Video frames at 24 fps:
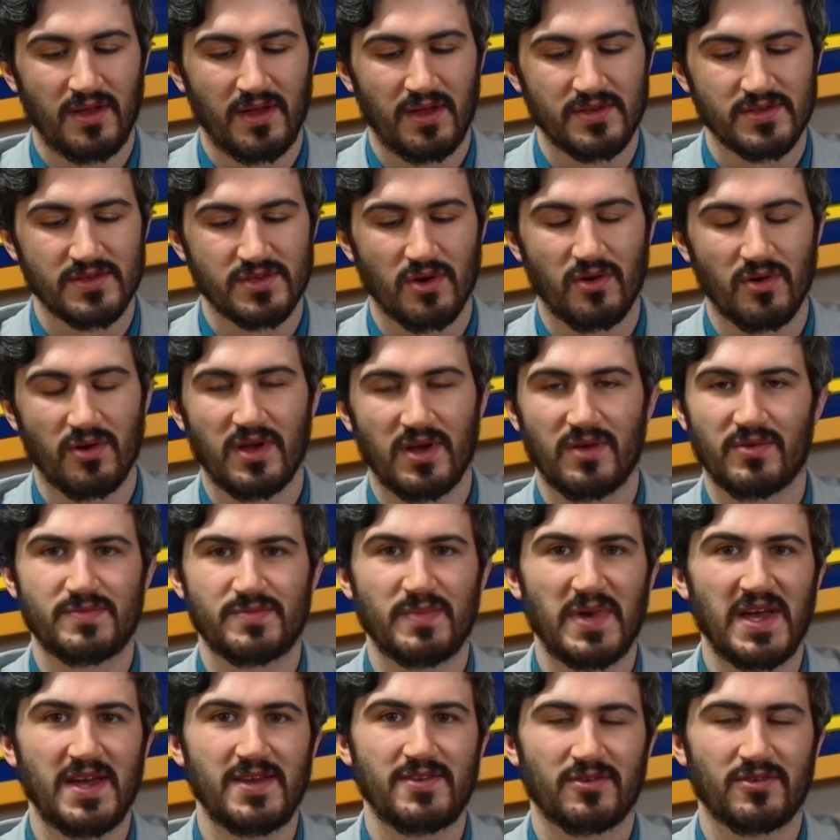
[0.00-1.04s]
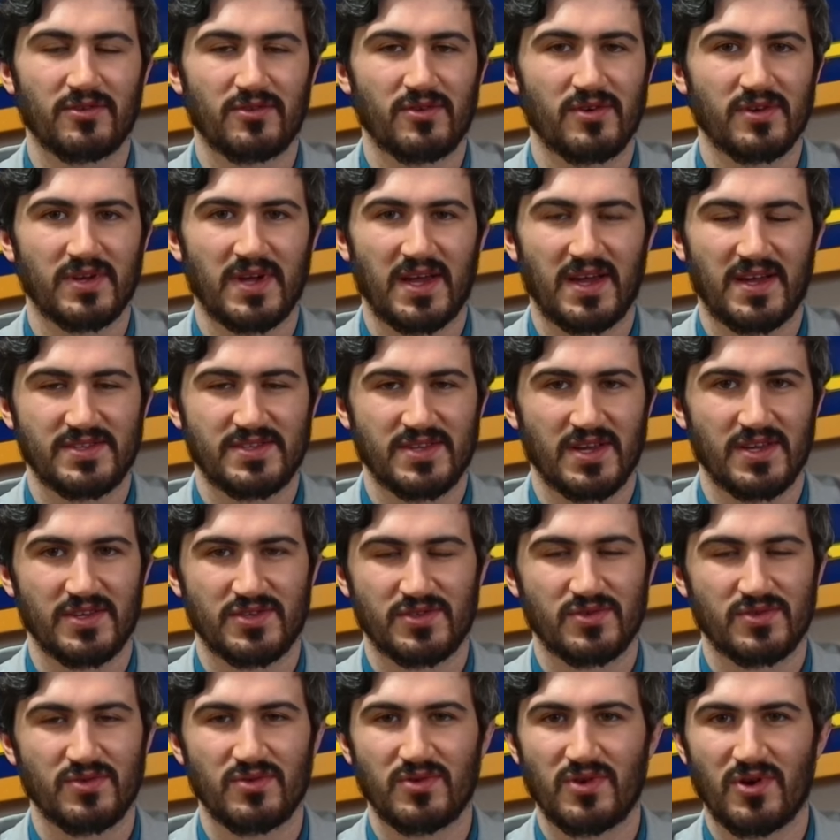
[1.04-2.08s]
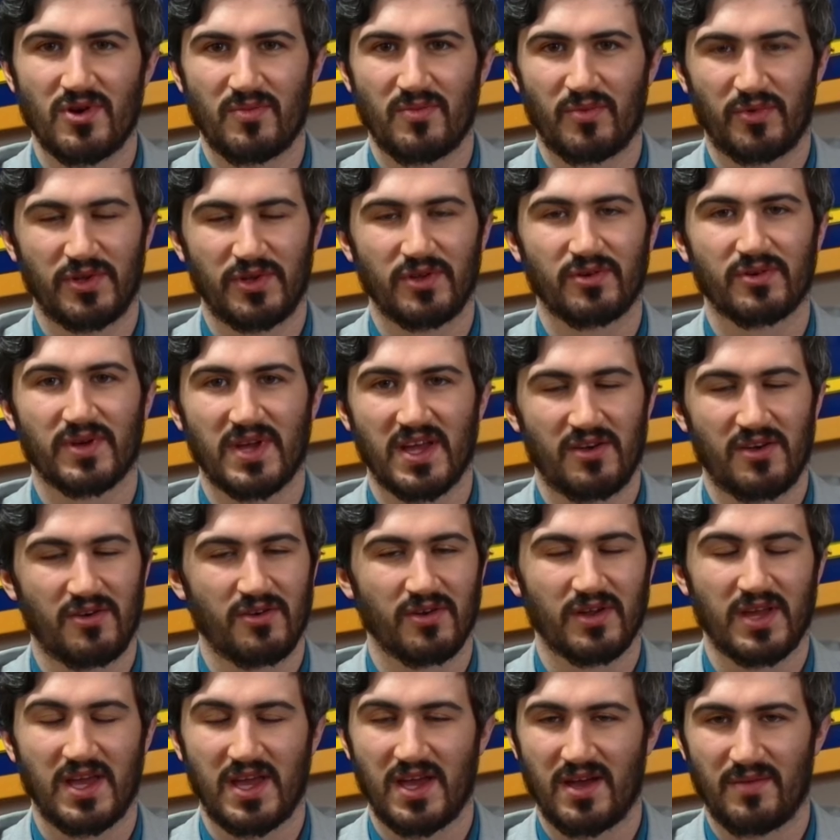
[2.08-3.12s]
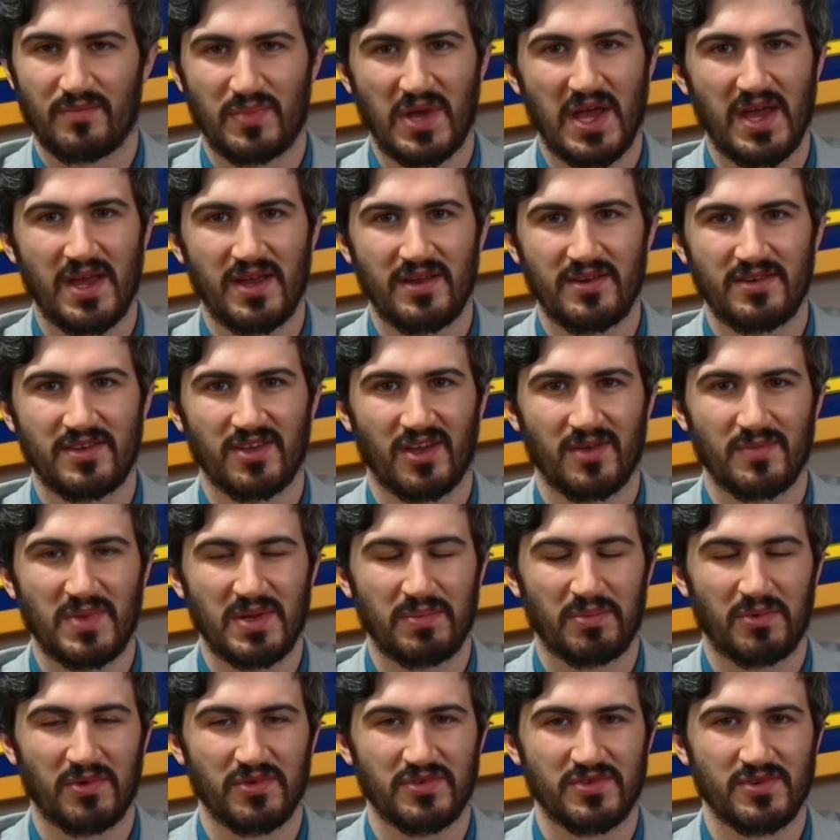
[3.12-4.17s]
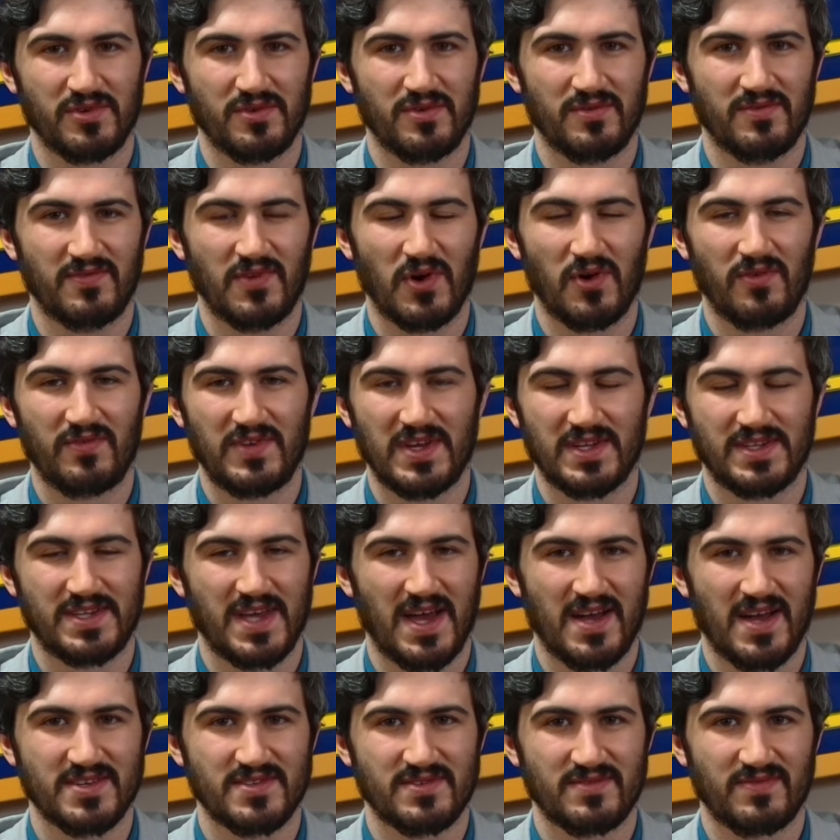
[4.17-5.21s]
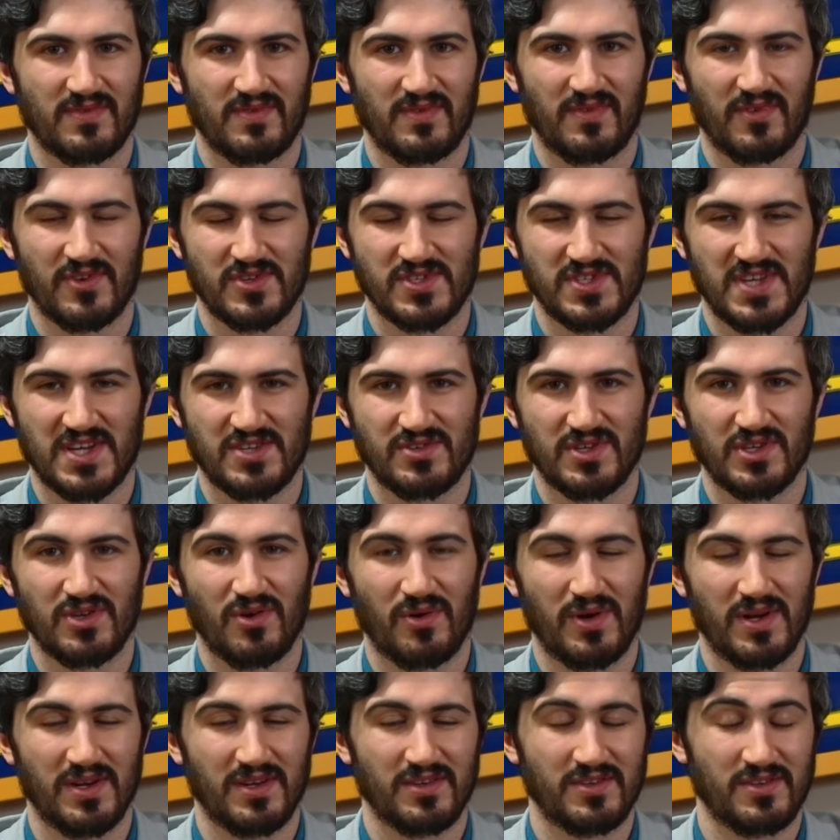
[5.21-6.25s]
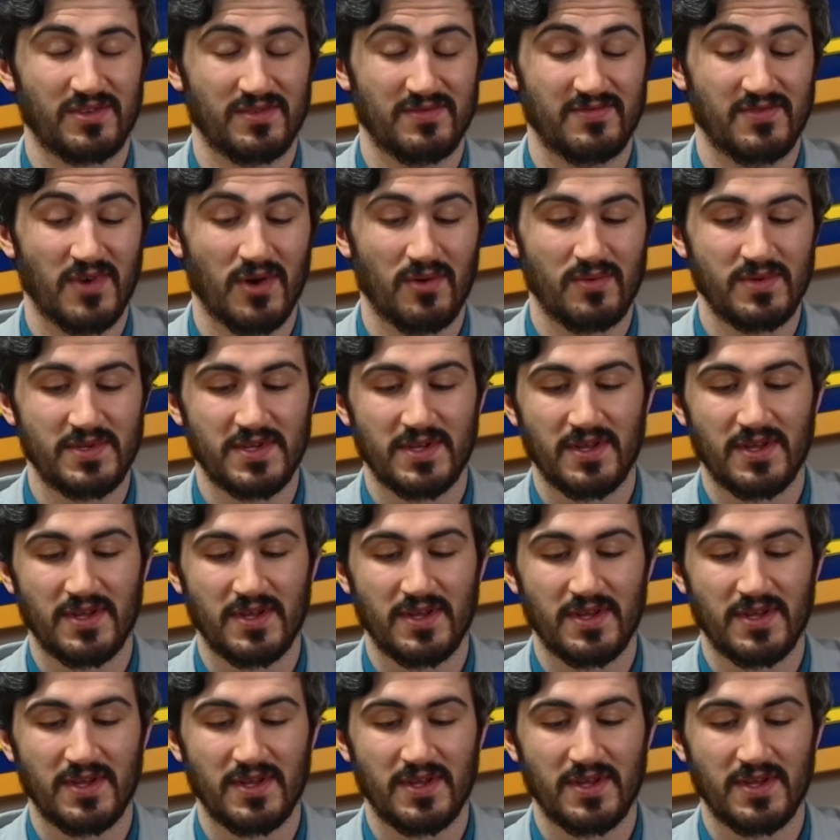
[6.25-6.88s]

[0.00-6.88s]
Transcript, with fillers: So it was made to look as a pseudo political campaign, telling people to vote via text versus actually going to vote.